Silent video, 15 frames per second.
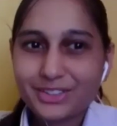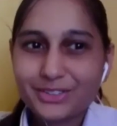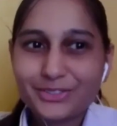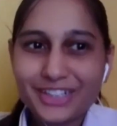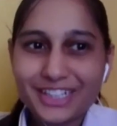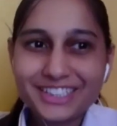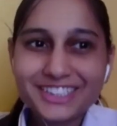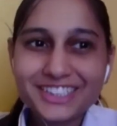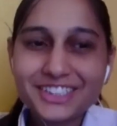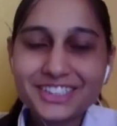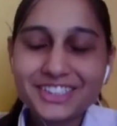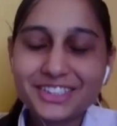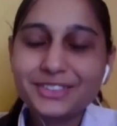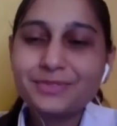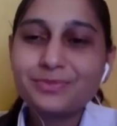Well said,
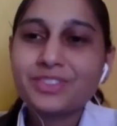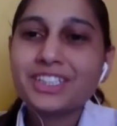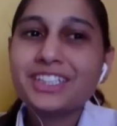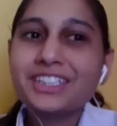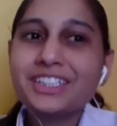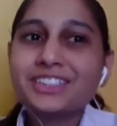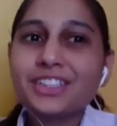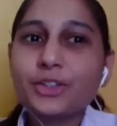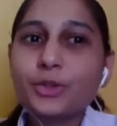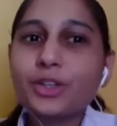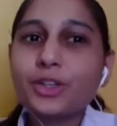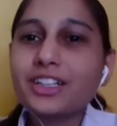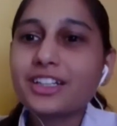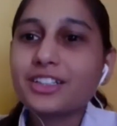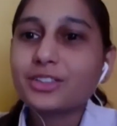sir. Sir,
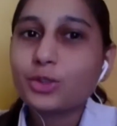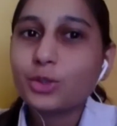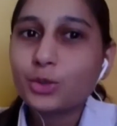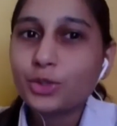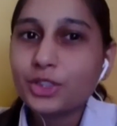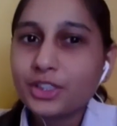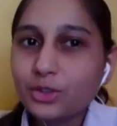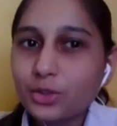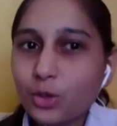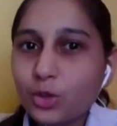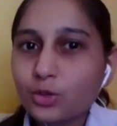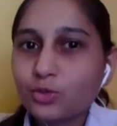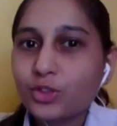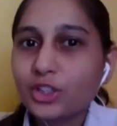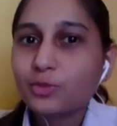on a concluding
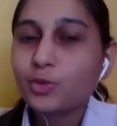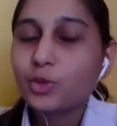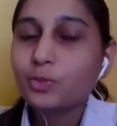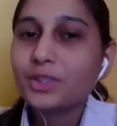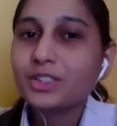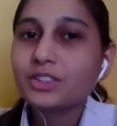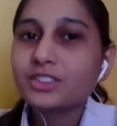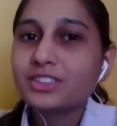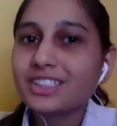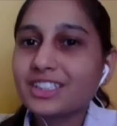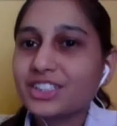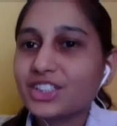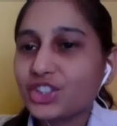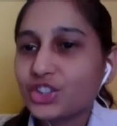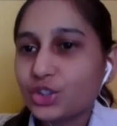note, what would be your
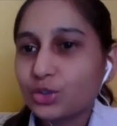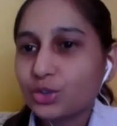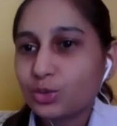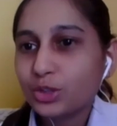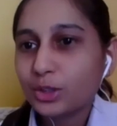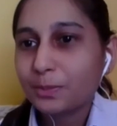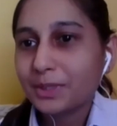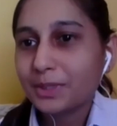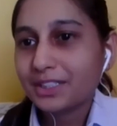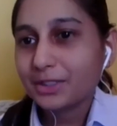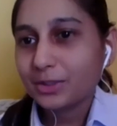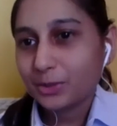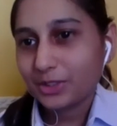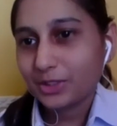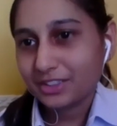suggestion to the
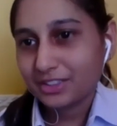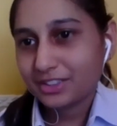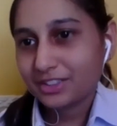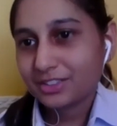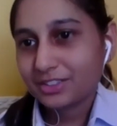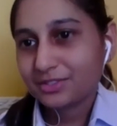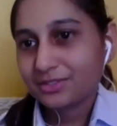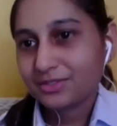budding lawyers?